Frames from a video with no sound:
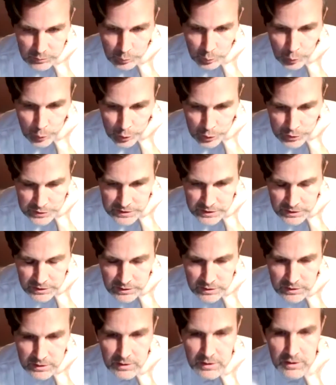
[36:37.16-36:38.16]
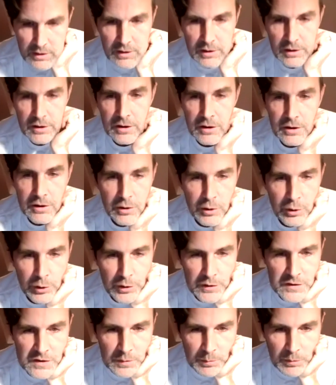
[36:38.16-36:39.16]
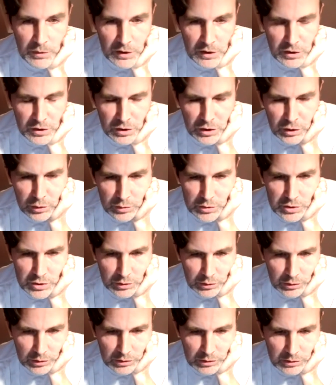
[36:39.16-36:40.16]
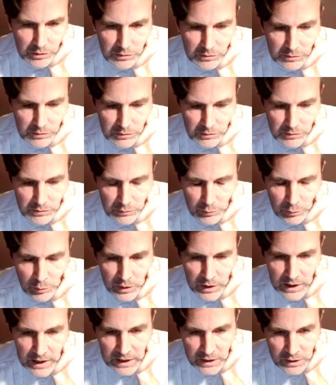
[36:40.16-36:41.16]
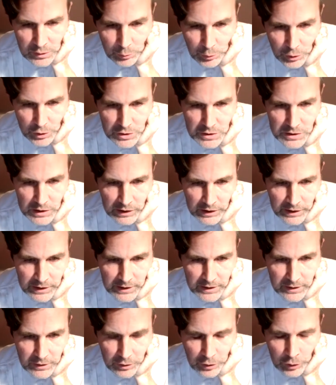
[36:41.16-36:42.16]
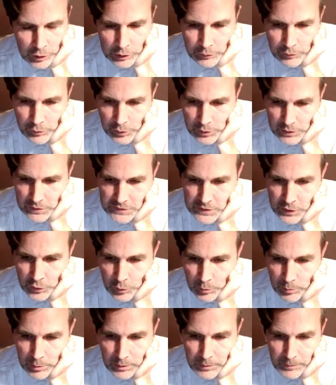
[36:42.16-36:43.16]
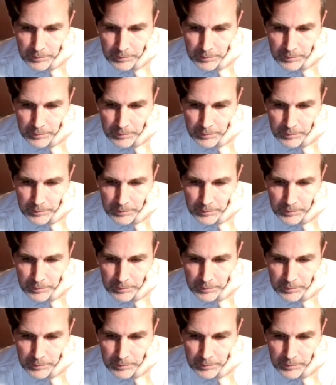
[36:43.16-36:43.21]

water or something neutral with a hand wash, like olive oil soap.